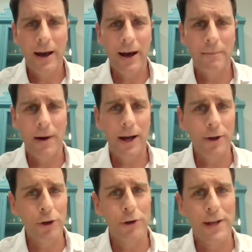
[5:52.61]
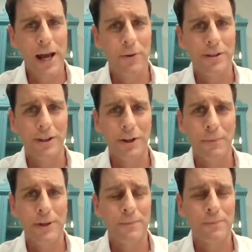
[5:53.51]
I know your day was a little
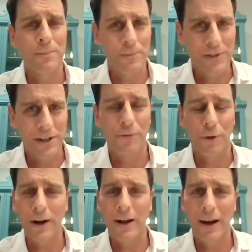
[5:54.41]
bit different.